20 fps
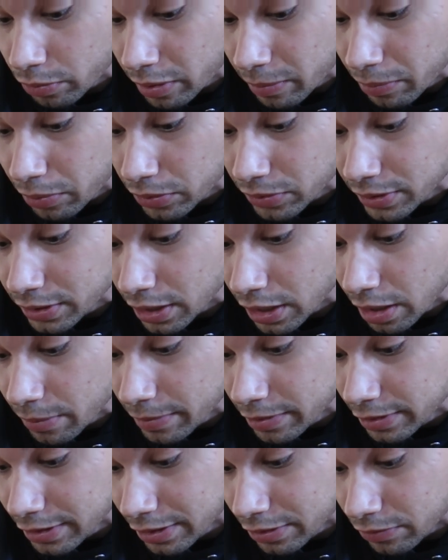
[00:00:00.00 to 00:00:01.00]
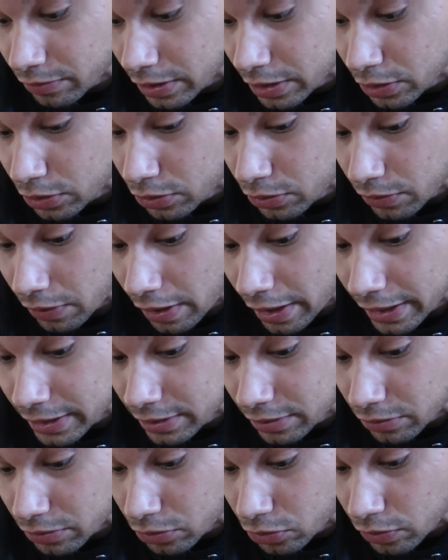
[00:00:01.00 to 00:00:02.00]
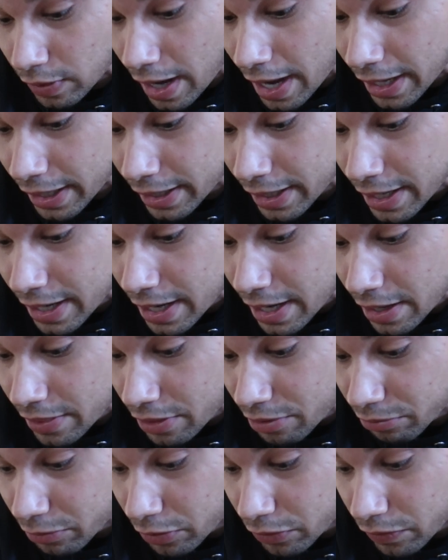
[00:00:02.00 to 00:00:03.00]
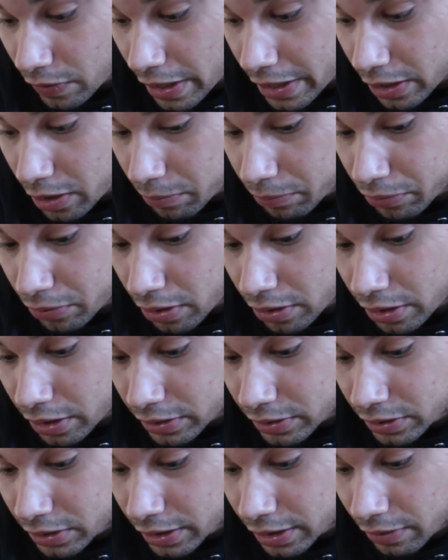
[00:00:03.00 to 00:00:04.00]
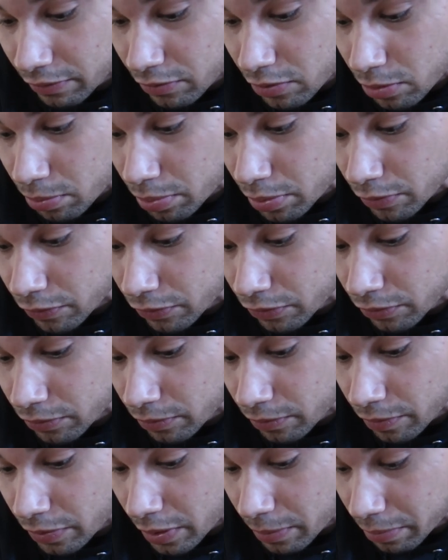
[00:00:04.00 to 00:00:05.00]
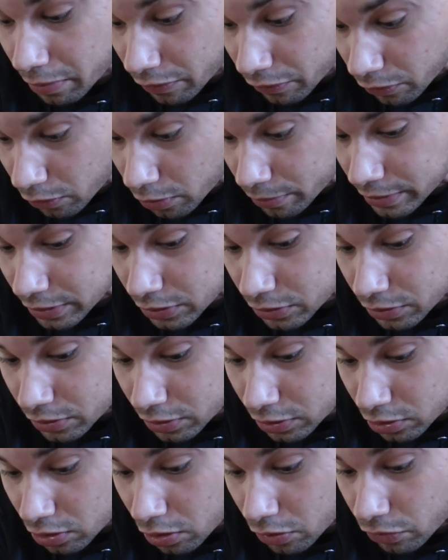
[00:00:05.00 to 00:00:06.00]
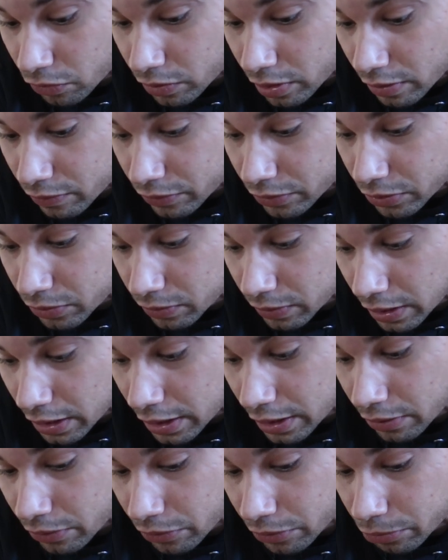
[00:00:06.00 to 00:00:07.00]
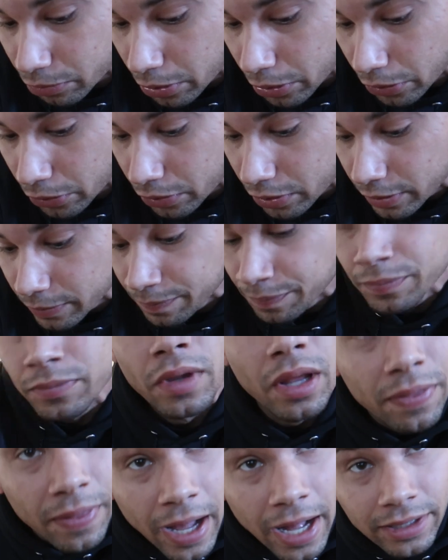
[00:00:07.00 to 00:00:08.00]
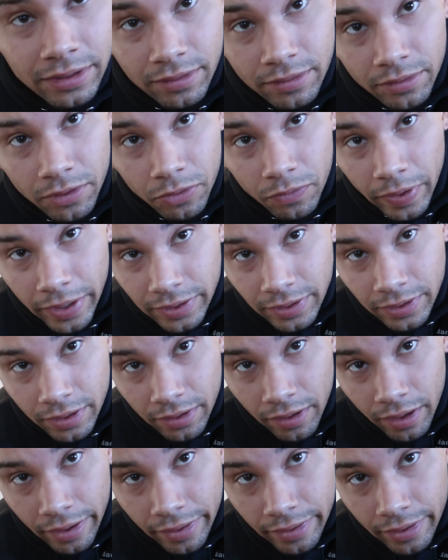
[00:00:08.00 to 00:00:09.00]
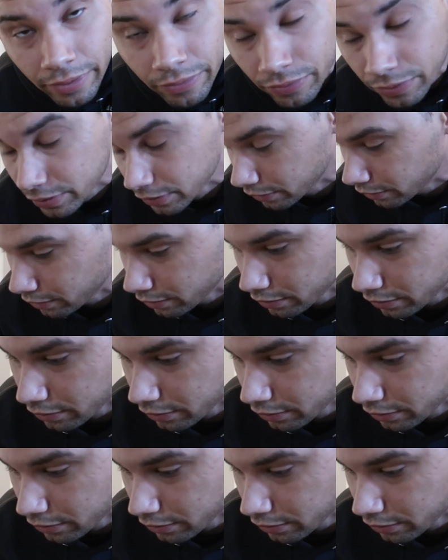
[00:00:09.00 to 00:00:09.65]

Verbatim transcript: We push the limits and reach new heights on track, then refine our products to give you the performance you deserve whenever you need it on the road. That's the Racing Line difference.